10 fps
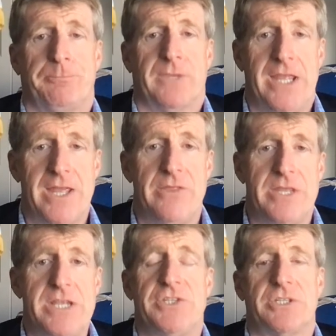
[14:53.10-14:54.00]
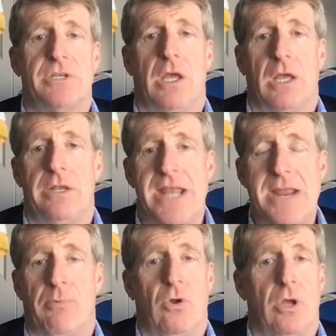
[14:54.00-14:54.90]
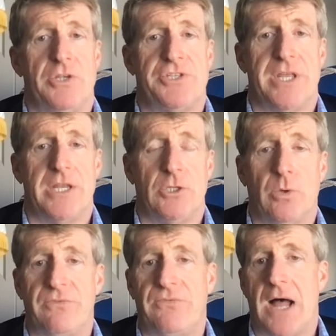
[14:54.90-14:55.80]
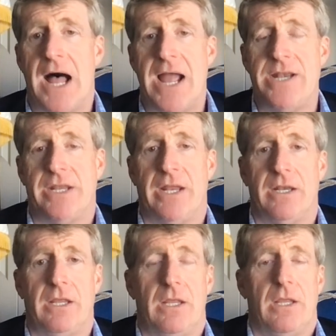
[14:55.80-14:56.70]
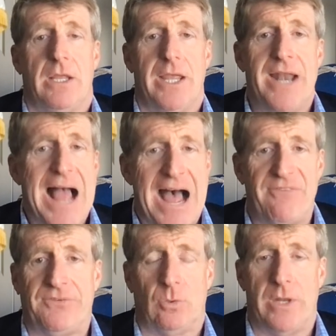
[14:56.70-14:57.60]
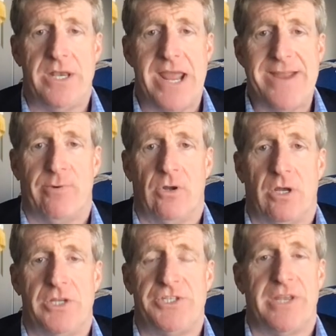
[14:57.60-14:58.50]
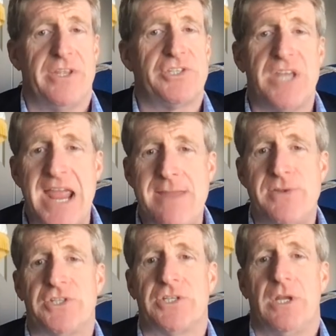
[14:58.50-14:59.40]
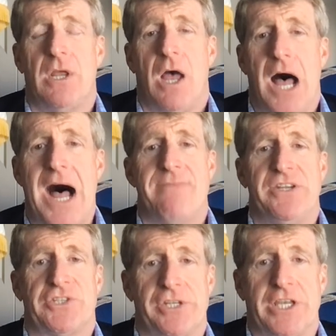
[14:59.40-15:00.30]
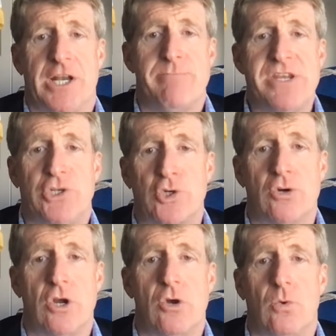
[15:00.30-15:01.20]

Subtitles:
in these neighborhoods than you would find in affluent neighborhoods. And the same is obviously going to be true